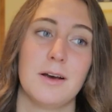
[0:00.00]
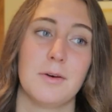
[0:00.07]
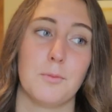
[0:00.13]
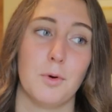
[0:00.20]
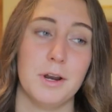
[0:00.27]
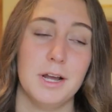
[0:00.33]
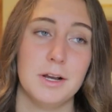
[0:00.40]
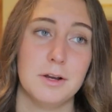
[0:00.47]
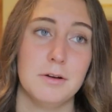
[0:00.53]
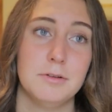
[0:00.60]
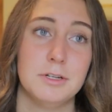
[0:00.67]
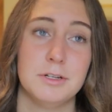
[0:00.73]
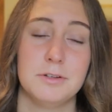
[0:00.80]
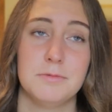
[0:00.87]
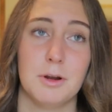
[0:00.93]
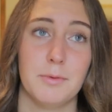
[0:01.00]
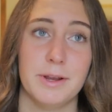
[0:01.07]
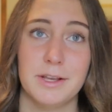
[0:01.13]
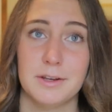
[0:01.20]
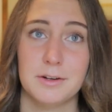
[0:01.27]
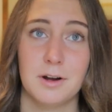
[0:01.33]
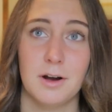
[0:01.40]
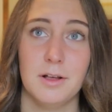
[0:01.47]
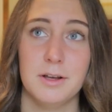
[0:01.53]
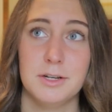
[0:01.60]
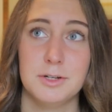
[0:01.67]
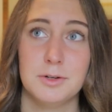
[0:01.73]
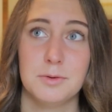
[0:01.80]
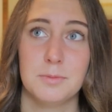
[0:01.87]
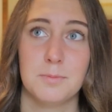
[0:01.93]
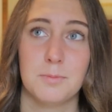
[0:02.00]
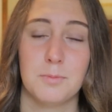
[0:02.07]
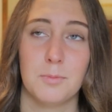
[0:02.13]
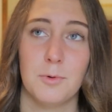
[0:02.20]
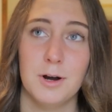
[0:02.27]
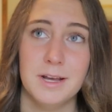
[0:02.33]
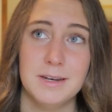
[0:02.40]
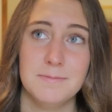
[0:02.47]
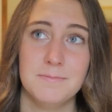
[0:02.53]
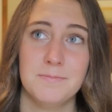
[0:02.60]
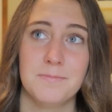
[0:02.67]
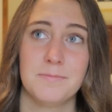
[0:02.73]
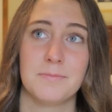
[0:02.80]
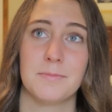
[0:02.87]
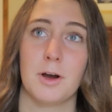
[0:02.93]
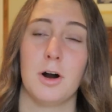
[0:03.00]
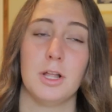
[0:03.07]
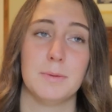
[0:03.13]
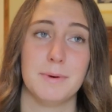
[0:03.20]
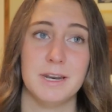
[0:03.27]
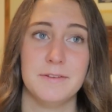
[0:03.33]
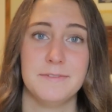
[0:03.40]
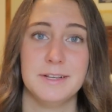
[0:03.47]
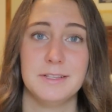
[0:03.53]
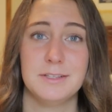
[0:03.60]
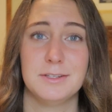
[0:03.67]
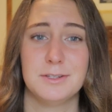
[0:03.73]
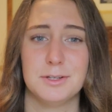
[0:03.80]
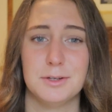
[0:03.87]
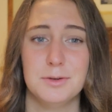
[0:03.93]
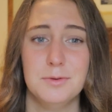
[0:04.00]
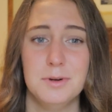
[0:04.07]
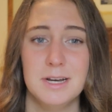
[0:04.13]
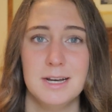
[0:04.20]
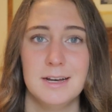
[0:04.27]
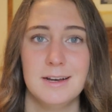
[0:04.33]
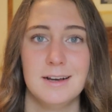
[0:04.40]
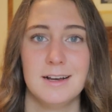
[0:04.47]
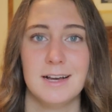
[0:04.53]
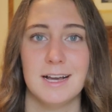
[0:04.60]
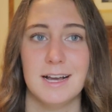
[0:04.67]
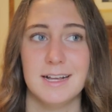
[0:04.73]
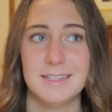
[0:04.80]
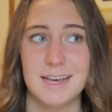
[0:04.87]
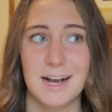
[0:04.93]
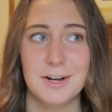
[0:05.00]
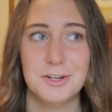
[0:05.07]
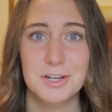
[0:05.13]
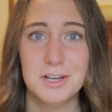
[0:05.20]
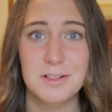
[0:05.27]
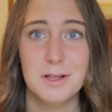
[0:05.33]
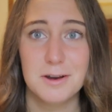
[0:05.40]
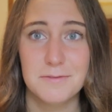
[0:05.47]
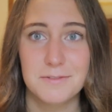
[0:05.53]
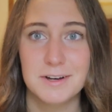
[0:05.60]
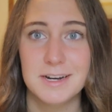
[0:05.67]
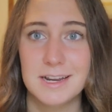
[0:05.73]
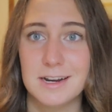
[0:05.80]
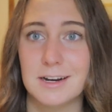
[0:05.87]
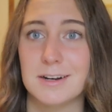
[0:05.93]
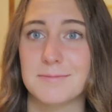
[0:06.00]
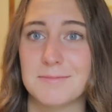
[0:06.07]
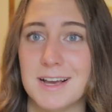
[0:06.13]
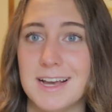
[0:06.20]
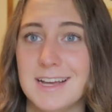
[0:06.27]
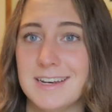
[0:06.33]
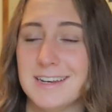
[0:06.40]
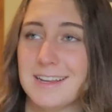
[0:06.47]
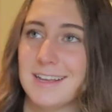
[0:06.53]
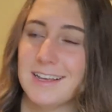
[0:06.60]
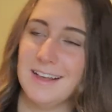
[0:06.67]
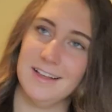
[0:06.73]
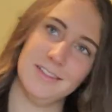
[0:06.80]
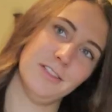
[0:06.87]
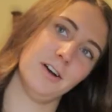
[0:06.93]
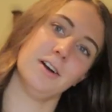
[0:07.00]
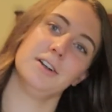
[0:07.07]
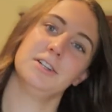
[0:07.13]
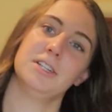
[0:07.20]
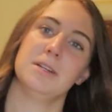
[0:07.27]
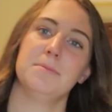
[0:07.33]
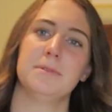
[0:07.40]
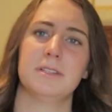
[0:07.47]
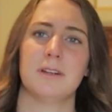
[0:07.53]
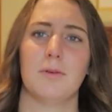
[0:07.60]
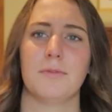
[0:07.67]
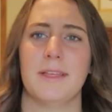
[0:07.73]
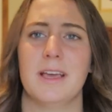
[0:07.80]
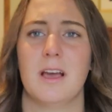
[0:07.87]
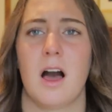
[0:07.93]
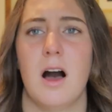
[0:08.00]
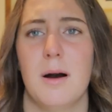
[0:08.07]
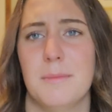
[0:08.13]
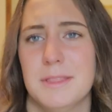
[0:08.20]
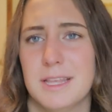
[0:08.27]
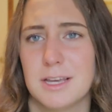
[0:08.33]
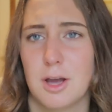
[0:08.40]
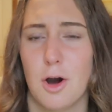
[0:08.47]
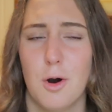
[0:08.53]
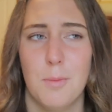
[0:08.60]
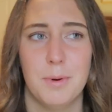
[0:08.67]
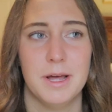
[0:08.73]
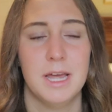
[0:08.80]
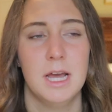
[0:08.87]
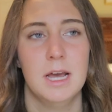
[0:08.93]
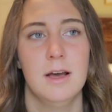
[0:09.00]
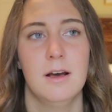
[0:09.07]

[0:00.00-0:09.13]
why not go to a regular college? One, all the benefits. Two, it's actually a lot of fun here, and the hardships, they come and they go, but